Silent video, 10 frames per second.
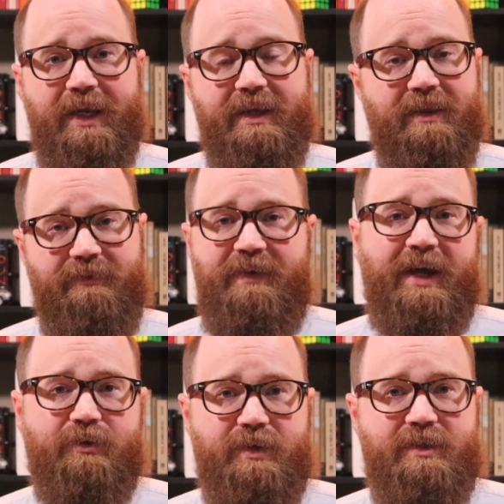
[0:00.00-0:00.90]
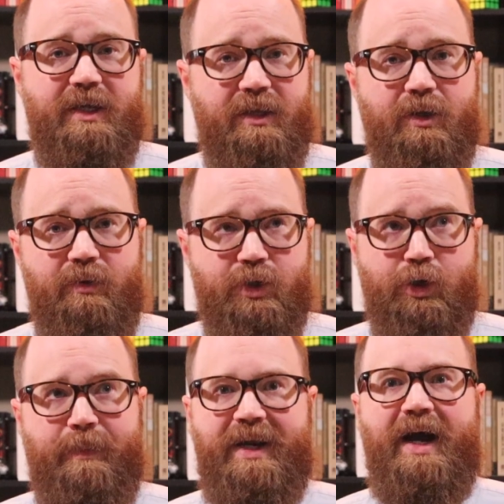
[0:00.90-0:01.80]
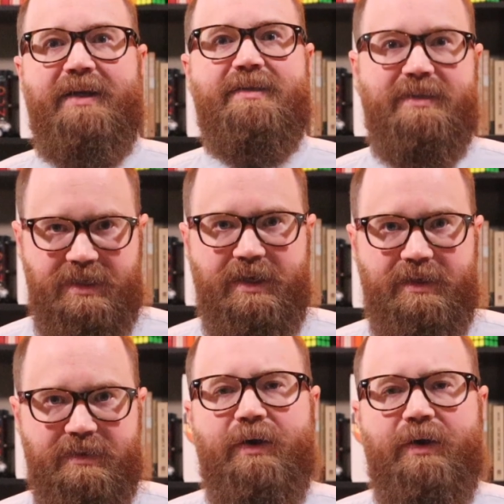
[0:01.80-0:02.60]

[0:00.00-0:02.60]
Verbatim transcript: in the factories in those urbanized cities.